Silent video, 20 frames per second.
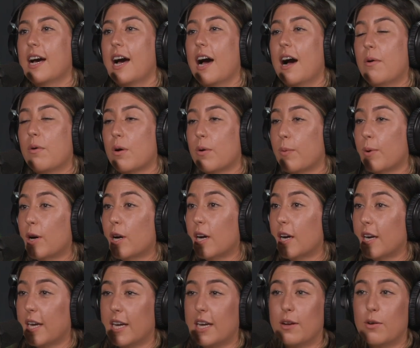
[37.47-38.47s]
where
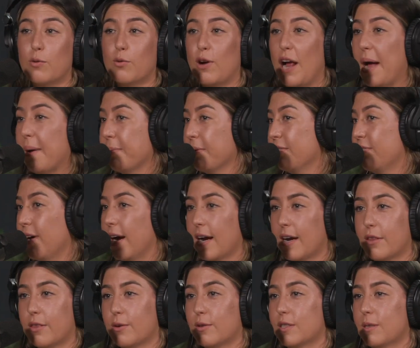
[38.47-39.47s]
we're going to rapid
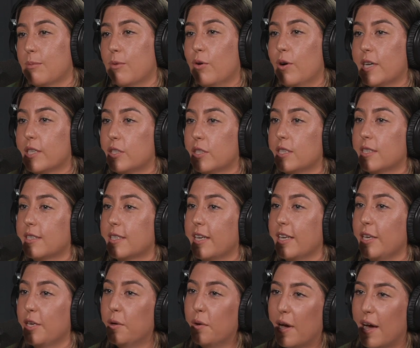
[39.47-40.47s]
fire through some questions that
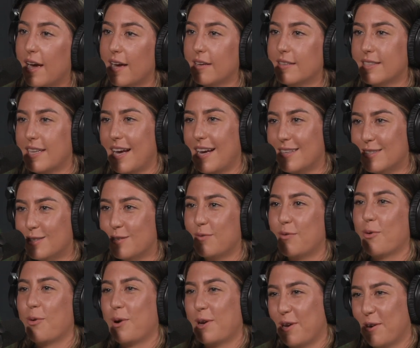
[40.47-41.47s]
you guys asked
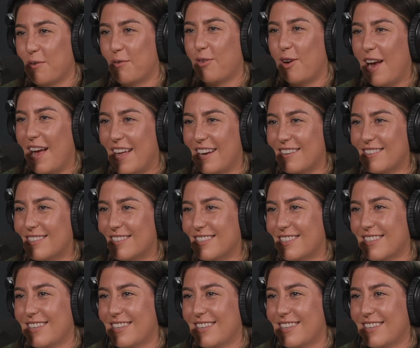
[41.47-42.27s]
for your friends.